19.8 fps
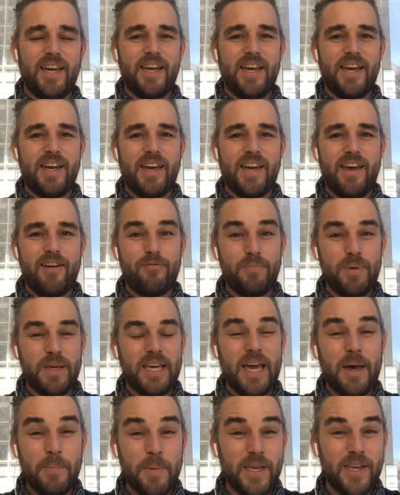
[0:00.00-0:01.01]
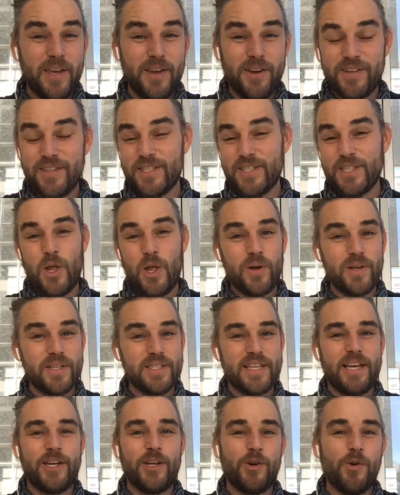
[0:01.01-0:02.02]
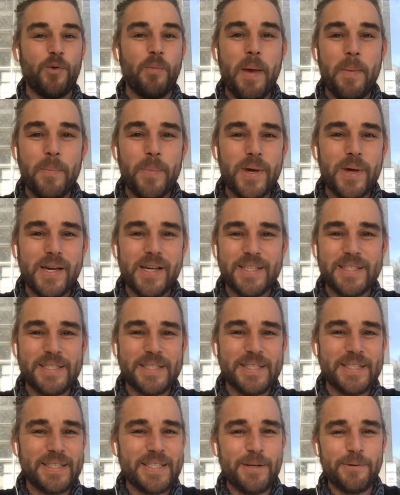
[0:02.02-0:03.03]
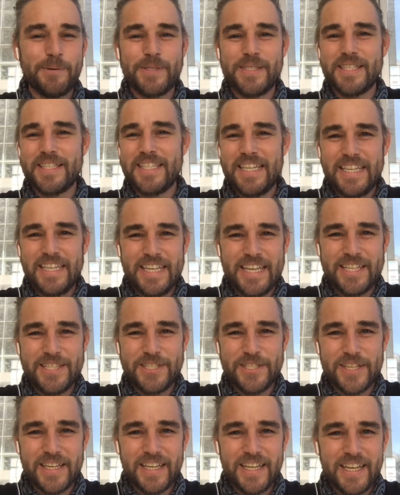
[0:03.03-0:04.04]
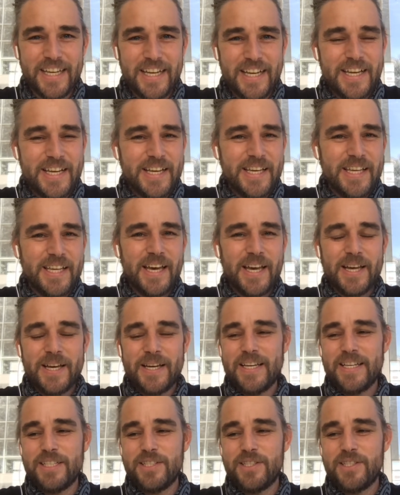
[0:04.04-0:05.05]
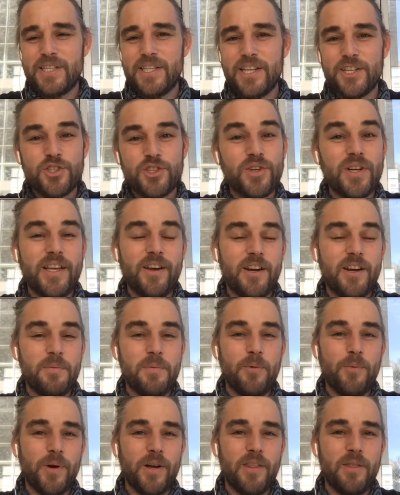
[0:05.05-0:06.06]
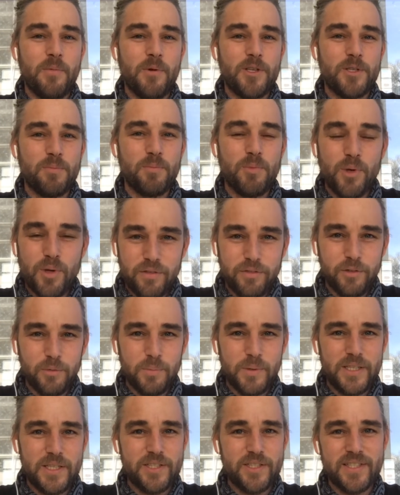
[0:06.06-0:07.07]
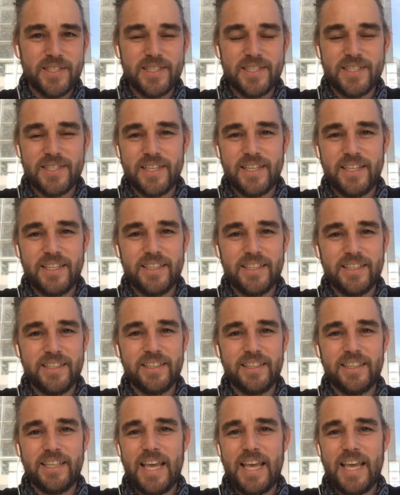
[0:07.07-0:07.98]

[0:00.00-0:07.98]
I've been coming here as long as I can remember, since I was a teenager. It's literally got to be one of the most beautiful beaches in